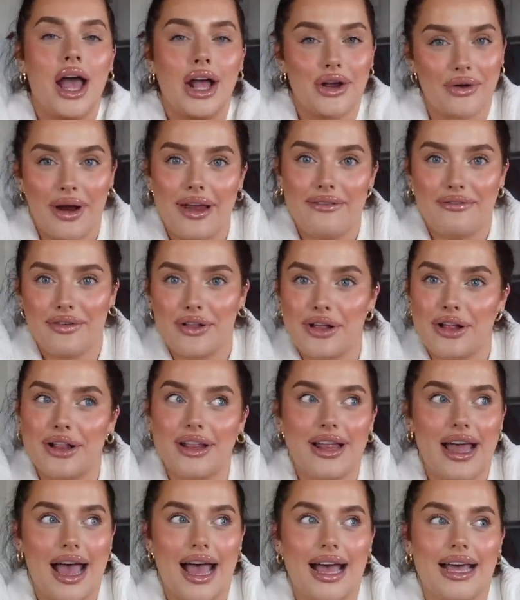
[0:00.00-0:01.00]

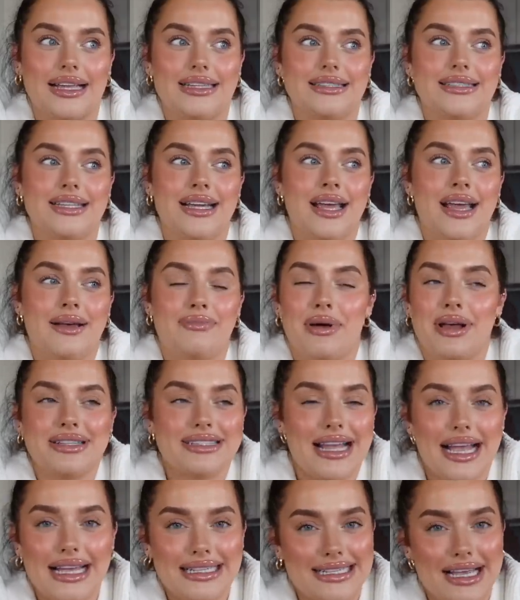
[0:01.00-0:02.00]
grateful and because
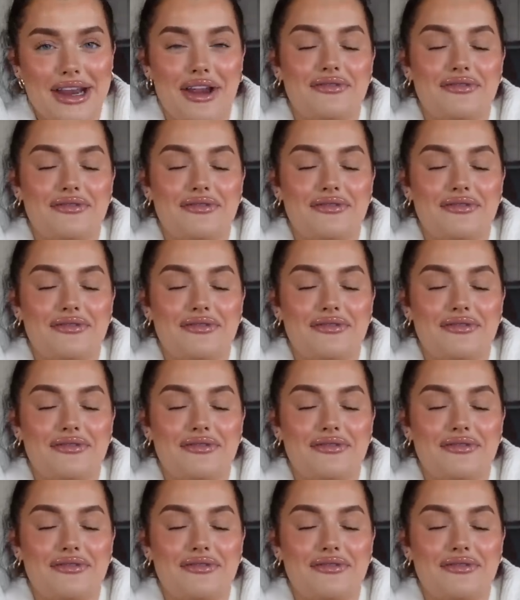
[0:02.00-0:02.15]
like I said,